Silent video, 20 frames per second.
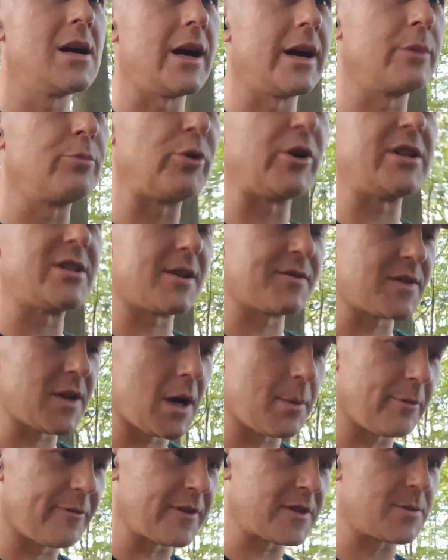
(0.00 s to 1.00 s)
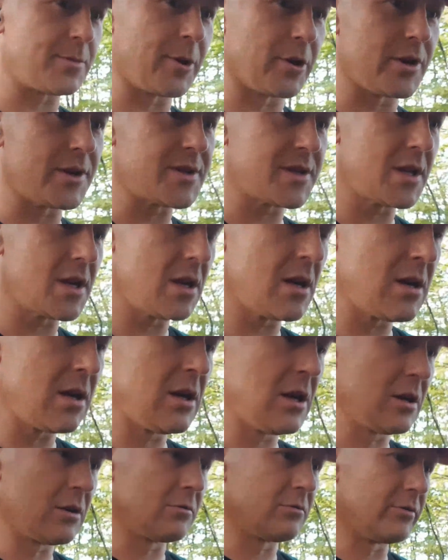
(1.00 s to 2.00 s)
I had a pretty tough time of it, to be honest.
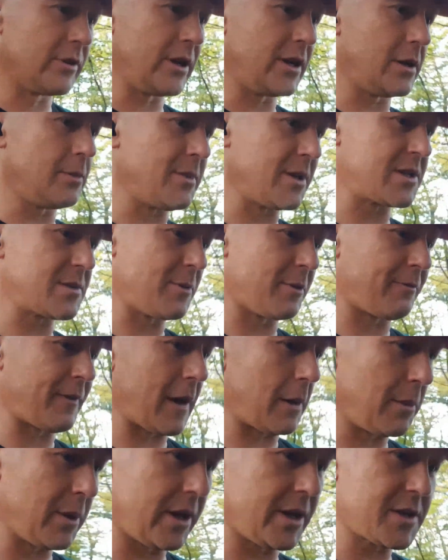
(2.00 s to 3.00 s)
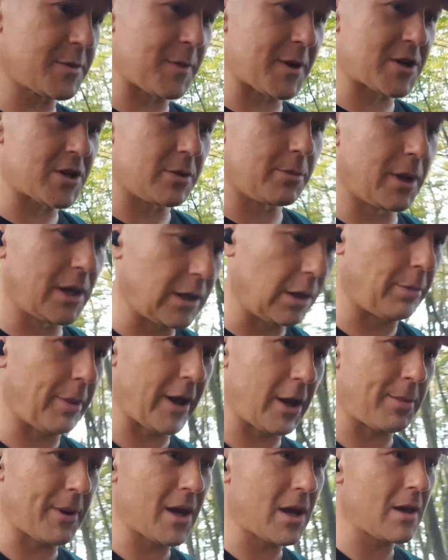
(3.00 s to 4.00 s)
Really missed my family, especially my little
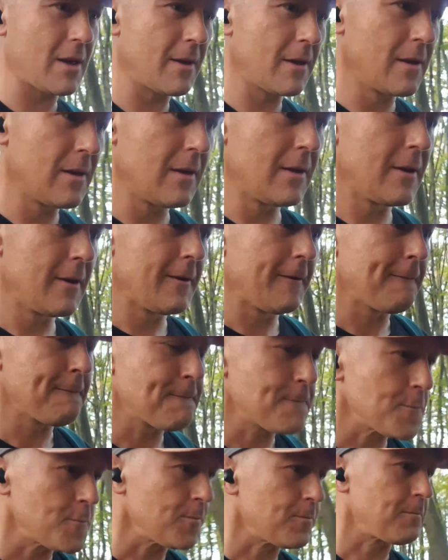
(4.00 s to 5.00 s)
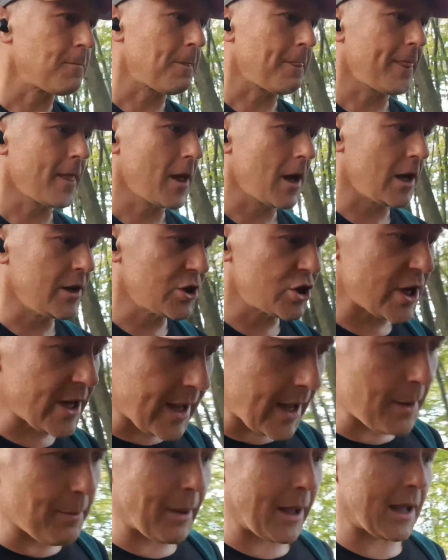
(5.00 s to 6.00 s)
baby. And she
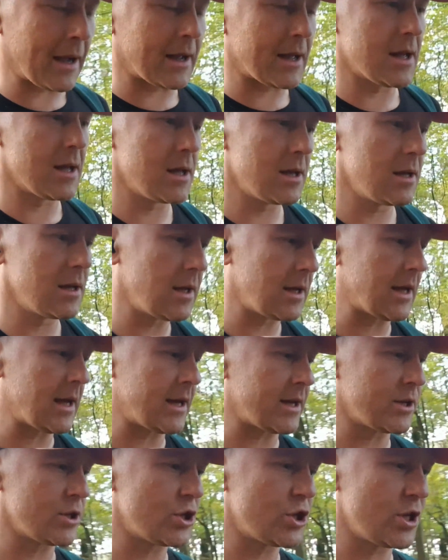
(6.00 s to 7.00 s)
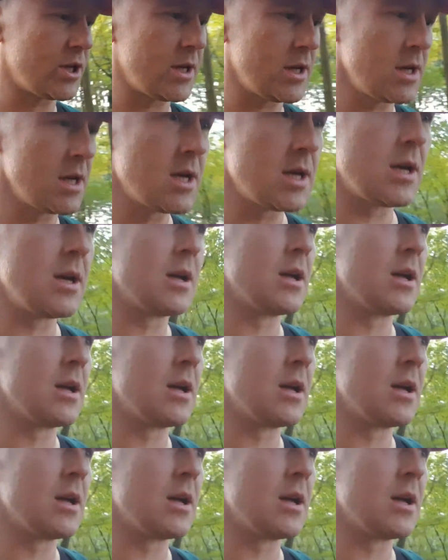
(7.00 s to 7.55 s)
came back and she